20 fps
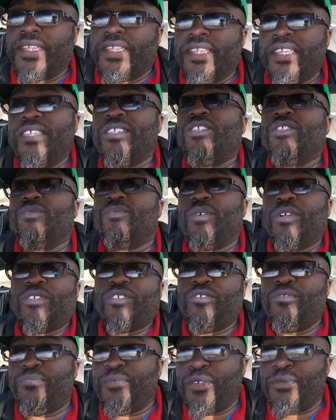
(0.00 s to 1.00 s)
This is
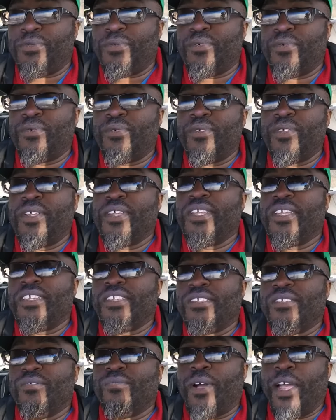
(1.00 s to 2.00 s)
what you people,
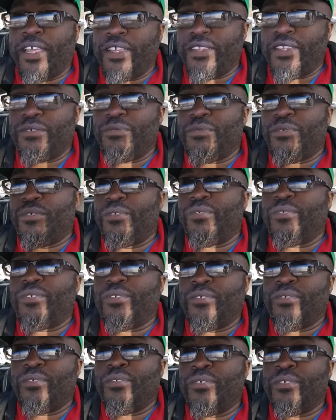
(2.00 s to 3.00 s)
you white
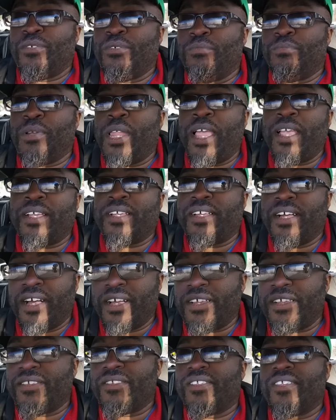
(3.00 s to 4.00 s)
liberals, you black
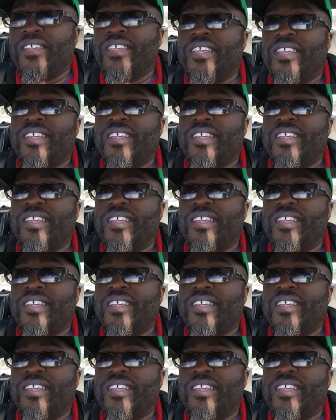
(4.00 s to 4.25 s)
cucks,